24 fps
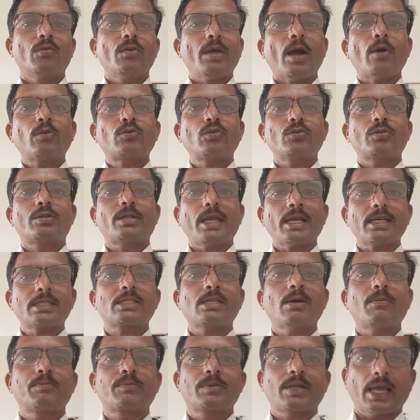we have to take
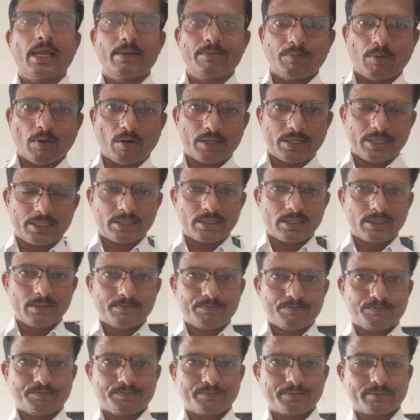some time for it.
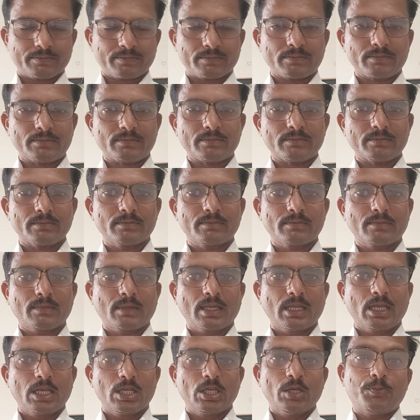
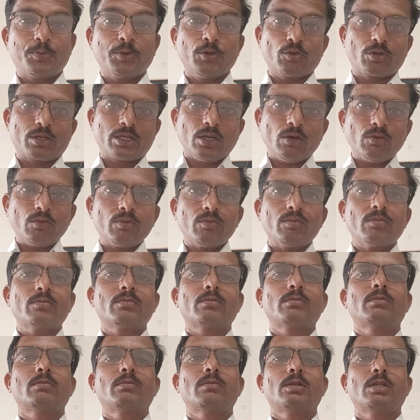If you give,
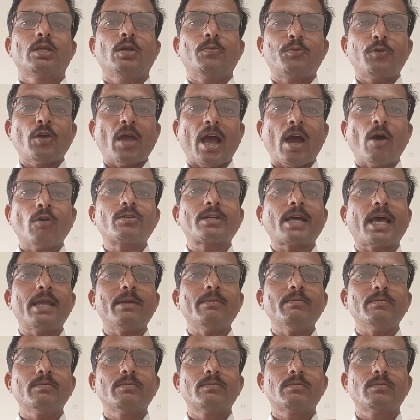if you have
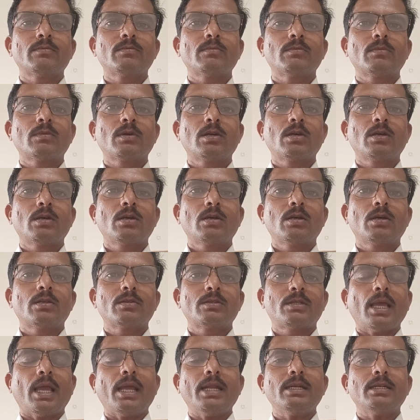time,
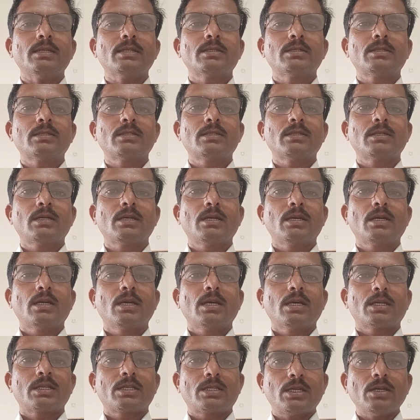then
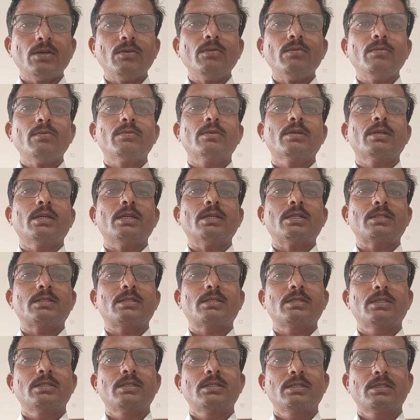give it
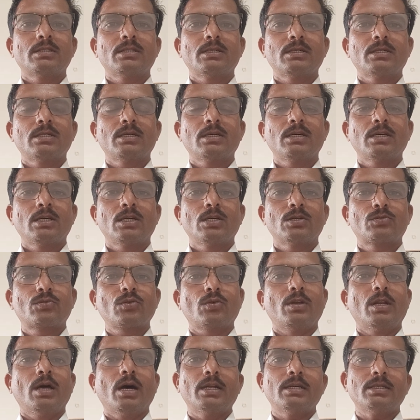to
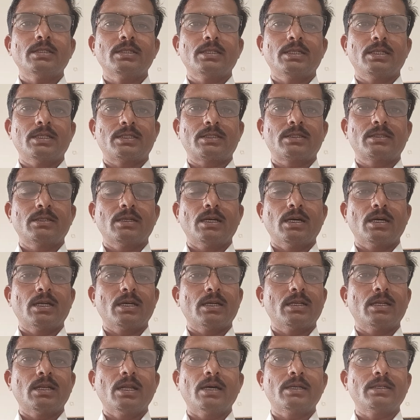
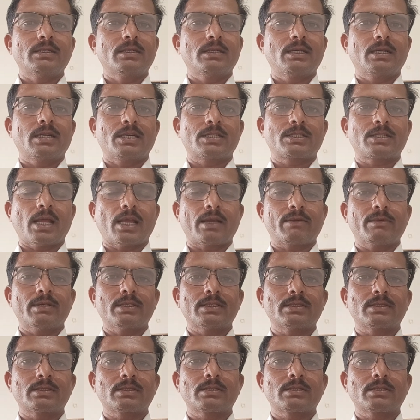learn English language.